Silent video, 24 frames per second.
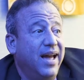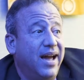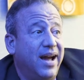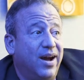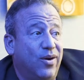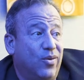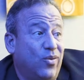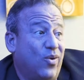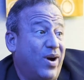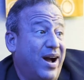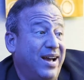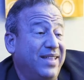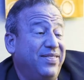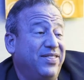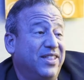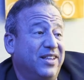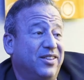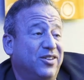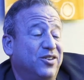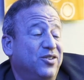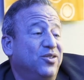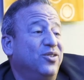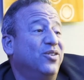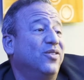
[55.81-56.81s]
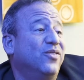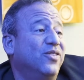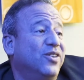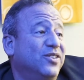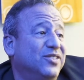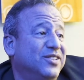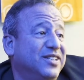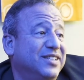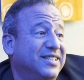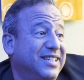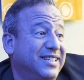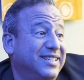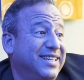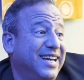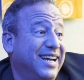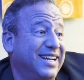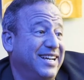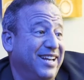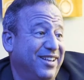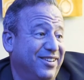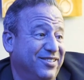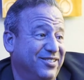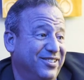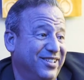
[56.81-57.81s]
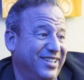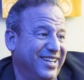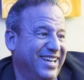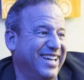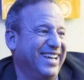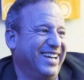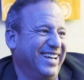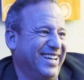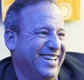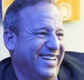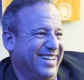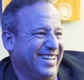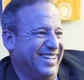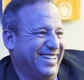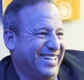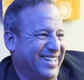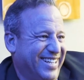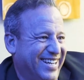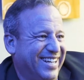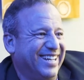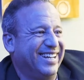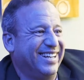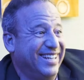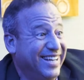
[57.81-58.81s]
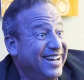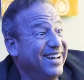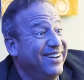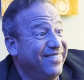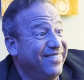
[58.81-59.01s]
centric. Well, I think the universe well. is the so It's combining these, right? It's